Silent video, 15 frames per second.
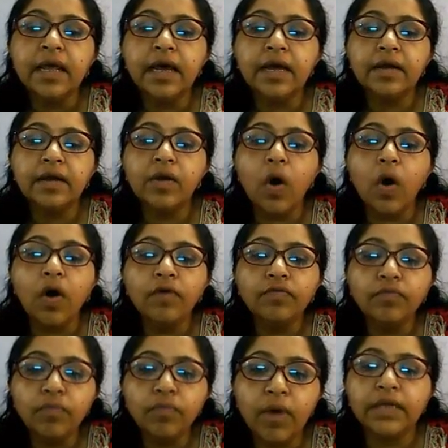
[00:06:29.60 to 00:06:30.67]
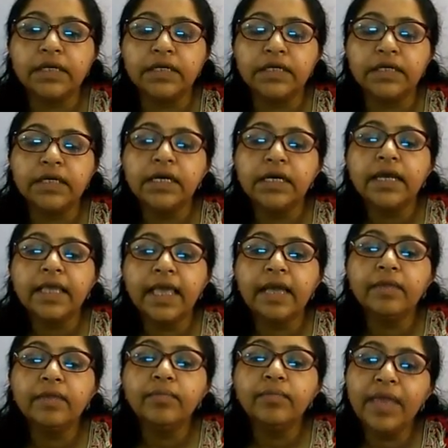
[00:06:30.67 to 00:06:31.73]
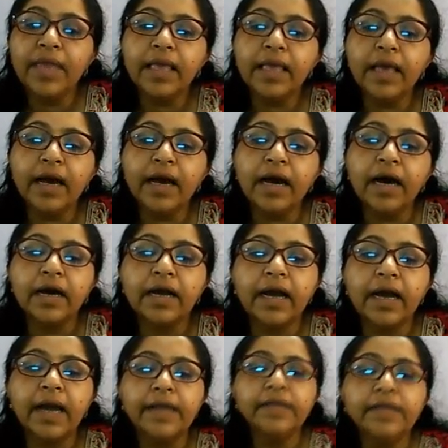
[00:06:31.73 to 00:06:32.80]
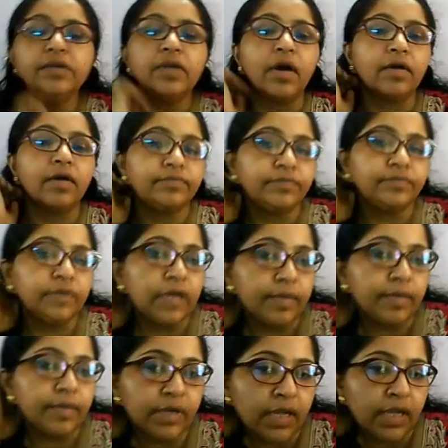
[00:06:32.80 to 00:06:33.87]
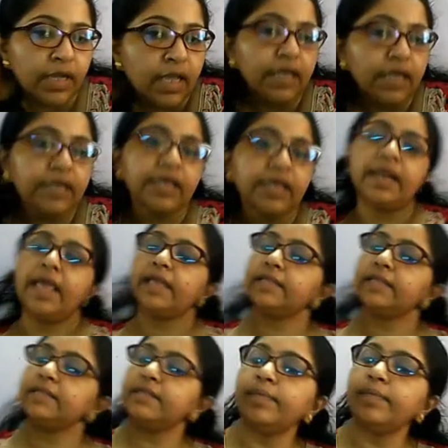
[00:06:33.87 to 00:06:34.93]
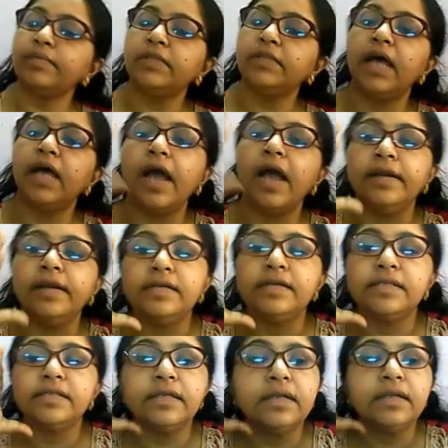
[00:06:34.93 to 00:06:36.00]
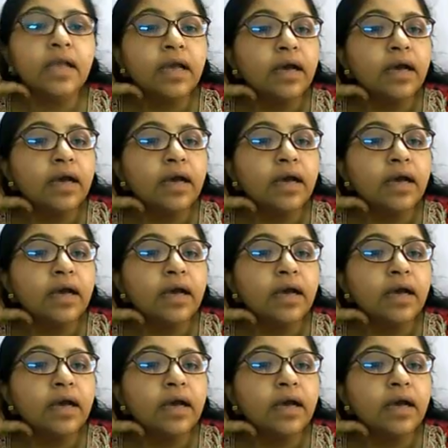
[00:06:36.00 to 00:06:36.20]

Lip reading: and of water can make a kind of it can accept the hydrogen